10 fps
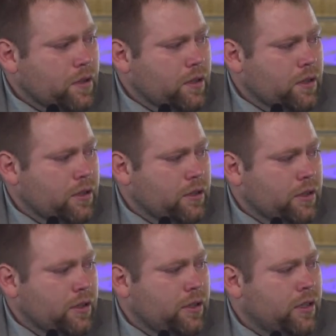And
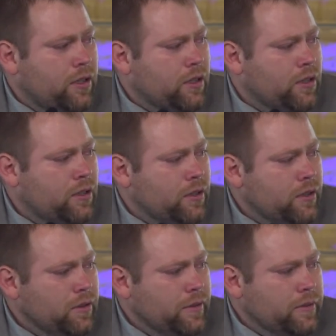then
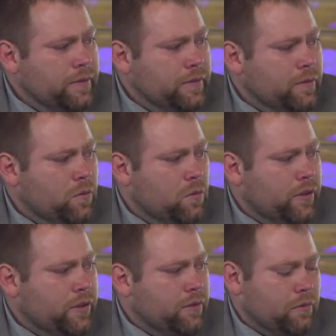
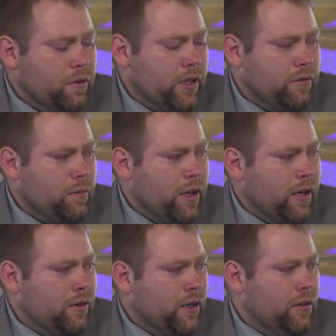whatever
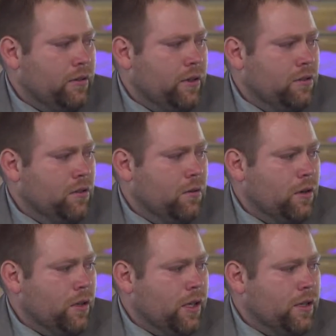background the Lord
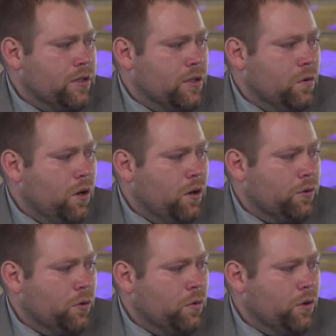allows you to walk
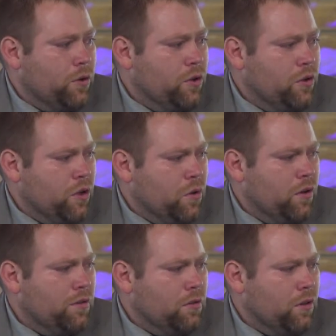through, whether you know
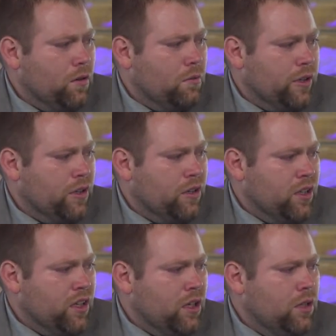of the Lord when you're
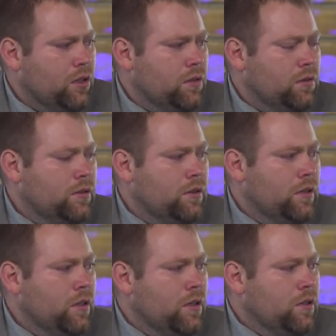little,
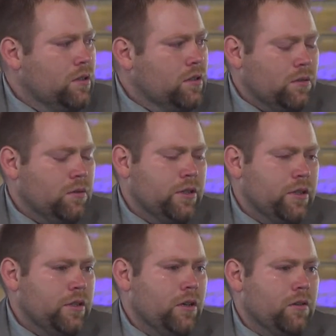whether
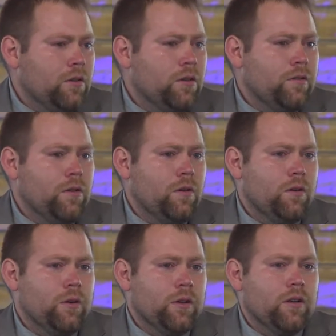you don't know of the Lord
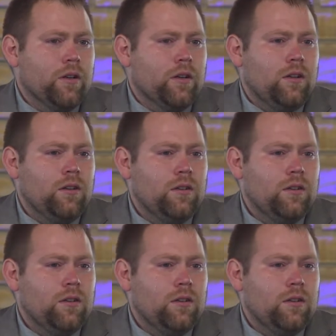when you're little,